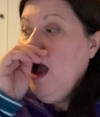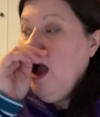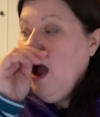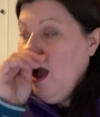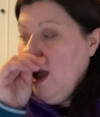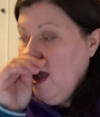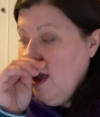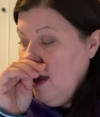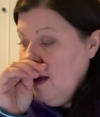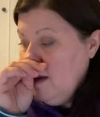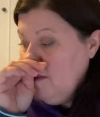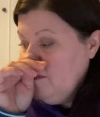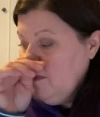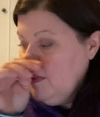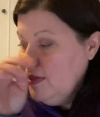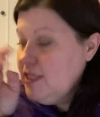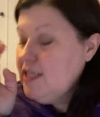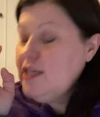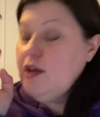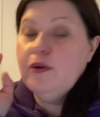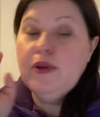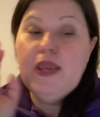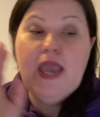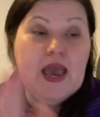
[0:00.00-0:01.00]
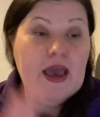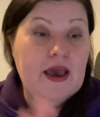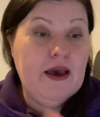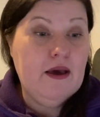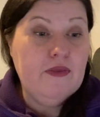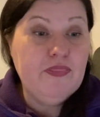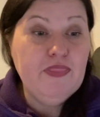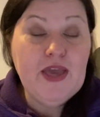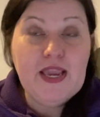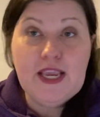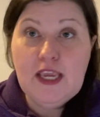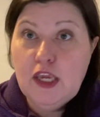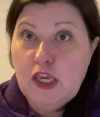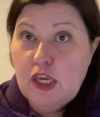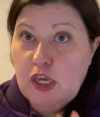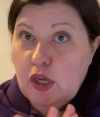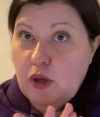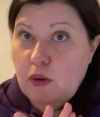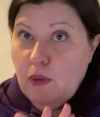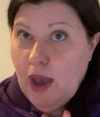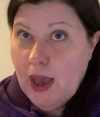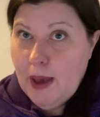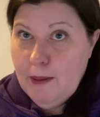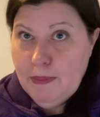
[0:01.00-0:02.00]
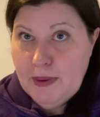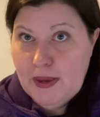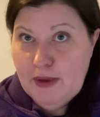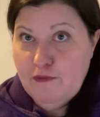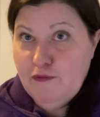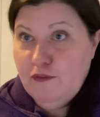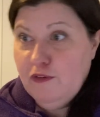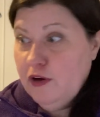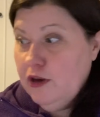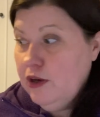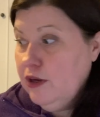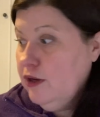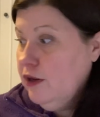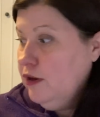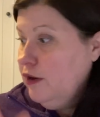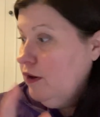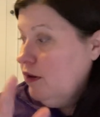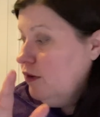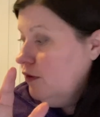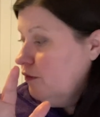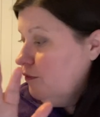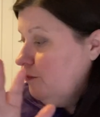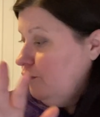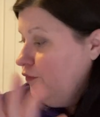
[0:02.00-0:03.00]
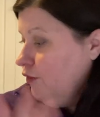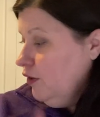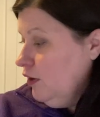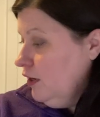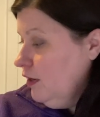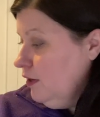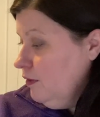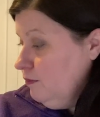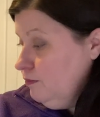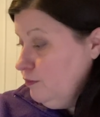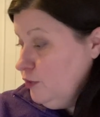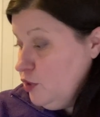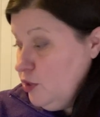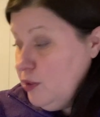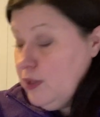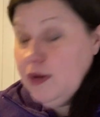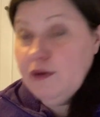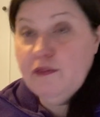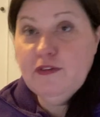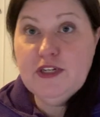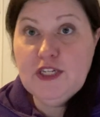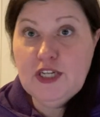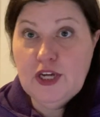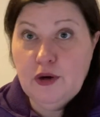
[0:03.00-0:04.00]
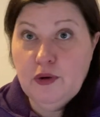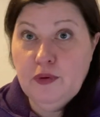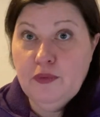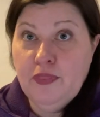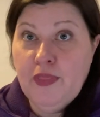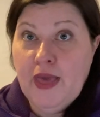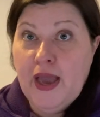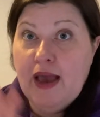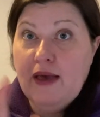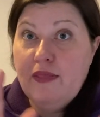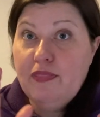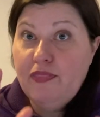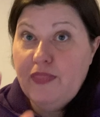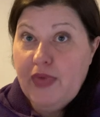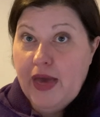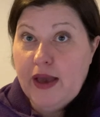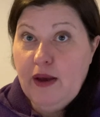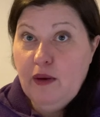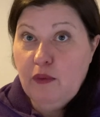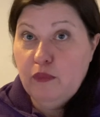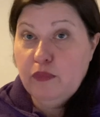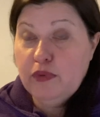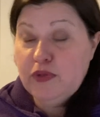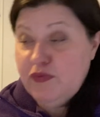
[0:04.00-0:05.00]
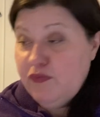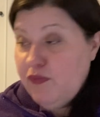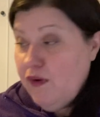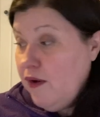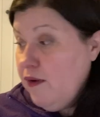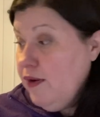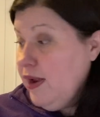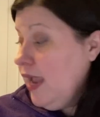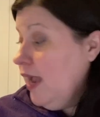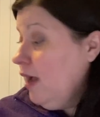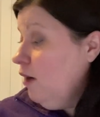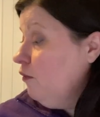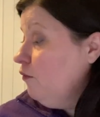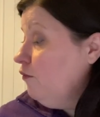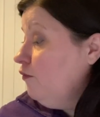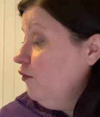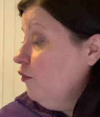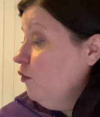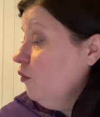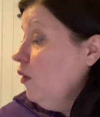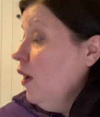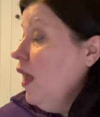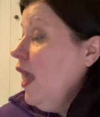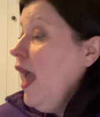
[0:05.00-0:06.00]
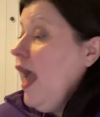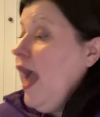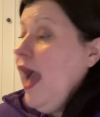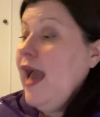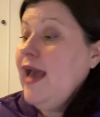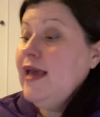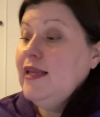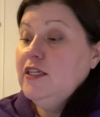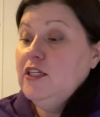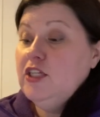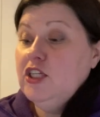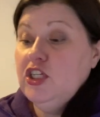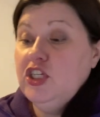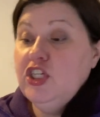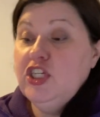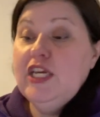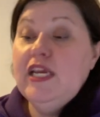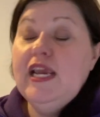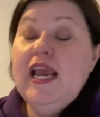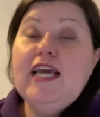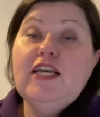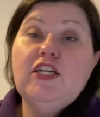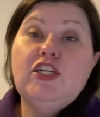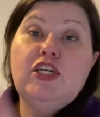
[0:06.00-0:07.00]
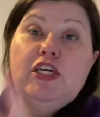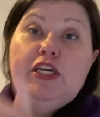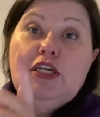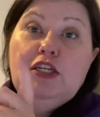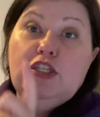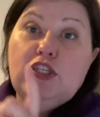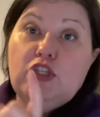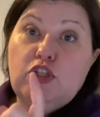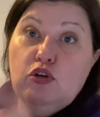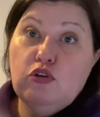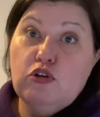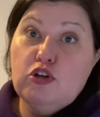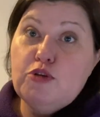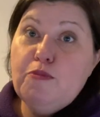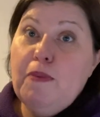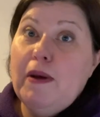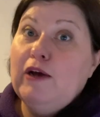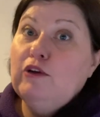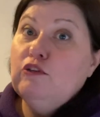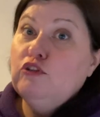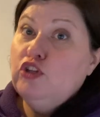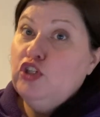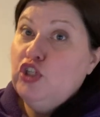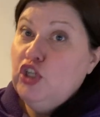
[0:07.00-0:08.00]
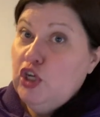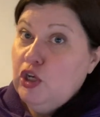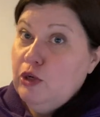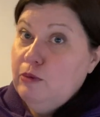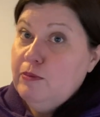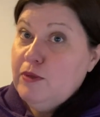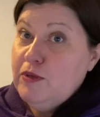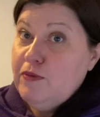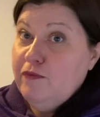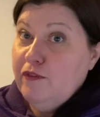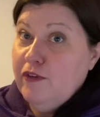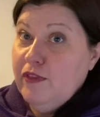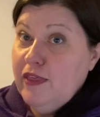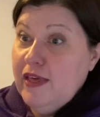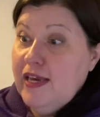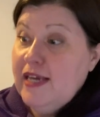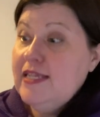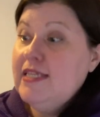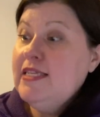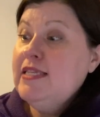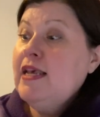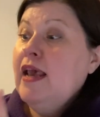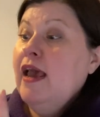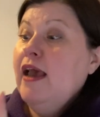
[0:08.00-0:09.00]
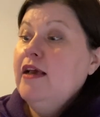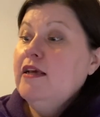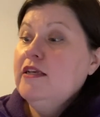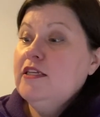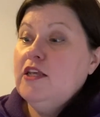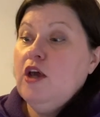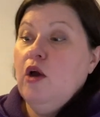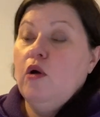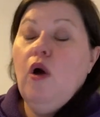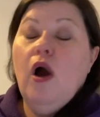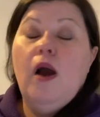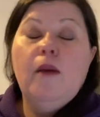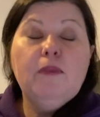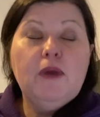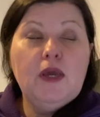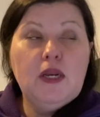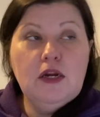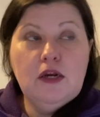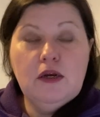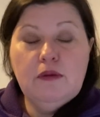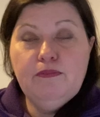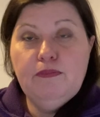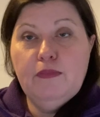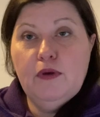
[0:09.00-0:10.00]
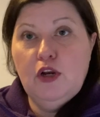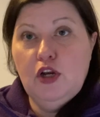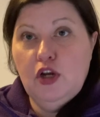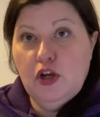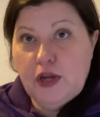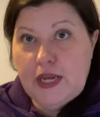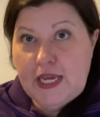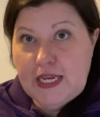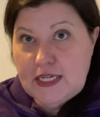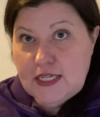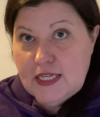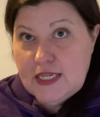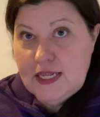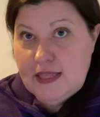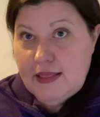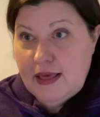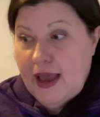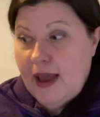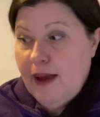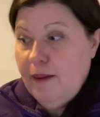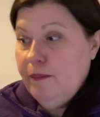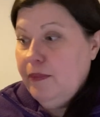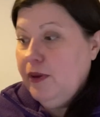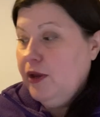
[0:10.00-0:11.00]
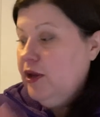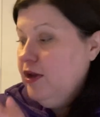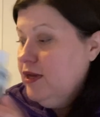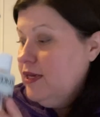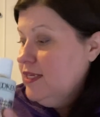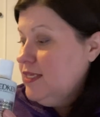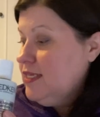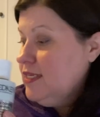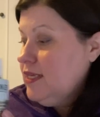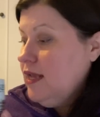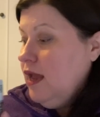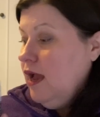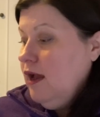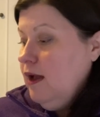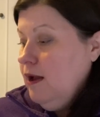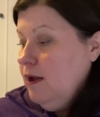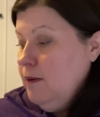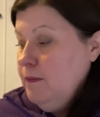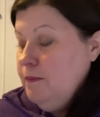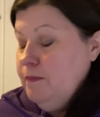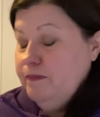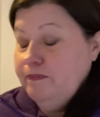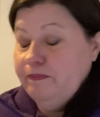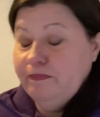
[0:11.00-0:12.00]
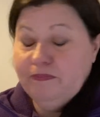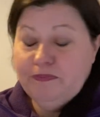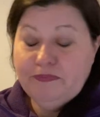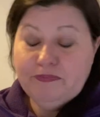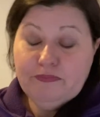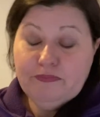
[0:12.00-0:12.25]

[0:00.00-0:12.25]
Um, so yeah, thank you, Abbey, for for doing a video on that. That was very helpful. And she actually talked about dupes for this. So I'm going to look into that because um,